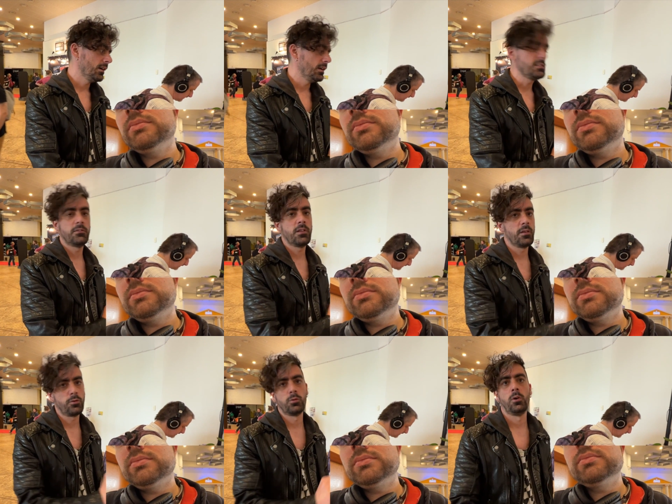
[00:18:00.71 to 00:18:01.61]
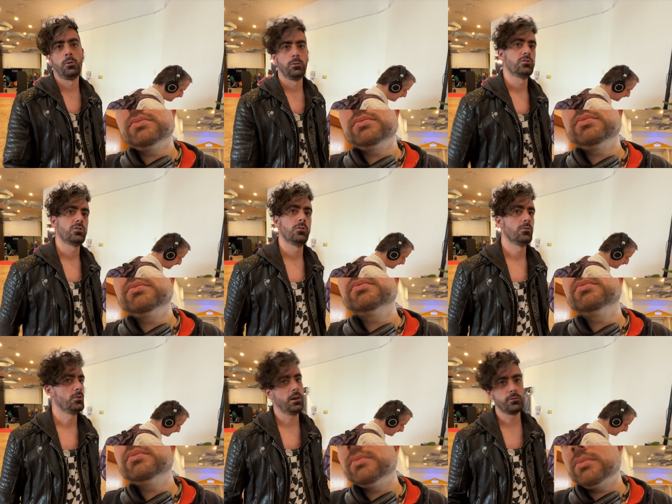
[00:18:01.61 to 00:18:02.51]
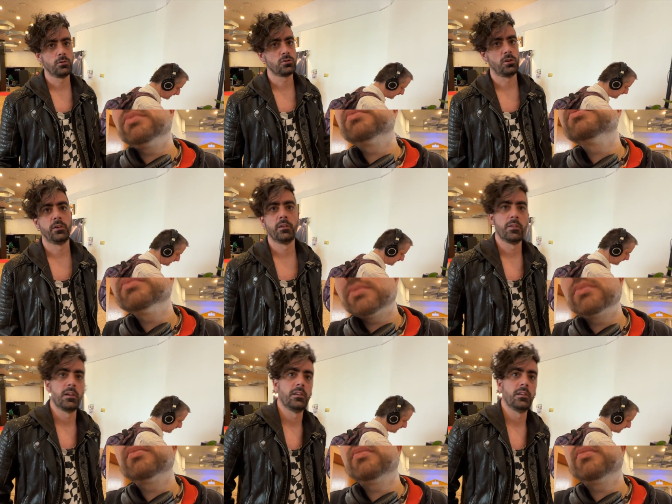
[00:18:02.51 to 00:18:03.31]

it's everything through hole, so you have to solder everything.